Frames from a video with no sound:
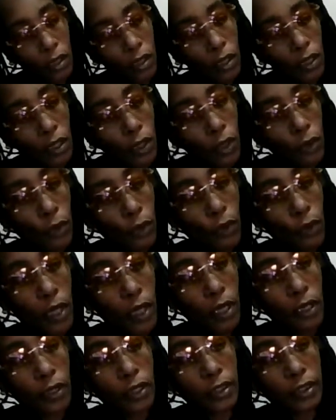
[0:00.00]
Wow,
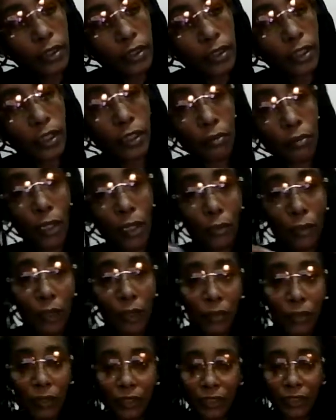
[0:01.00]
let's get it, my baby.
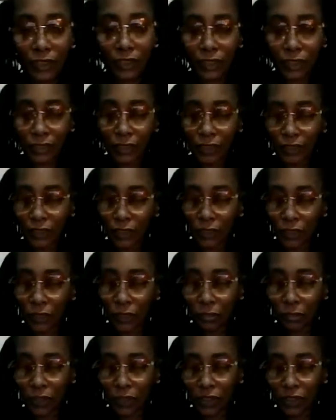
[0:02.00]
It's gonna be
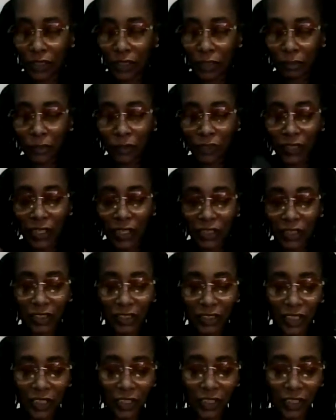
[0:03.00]
deep. LinkedIn.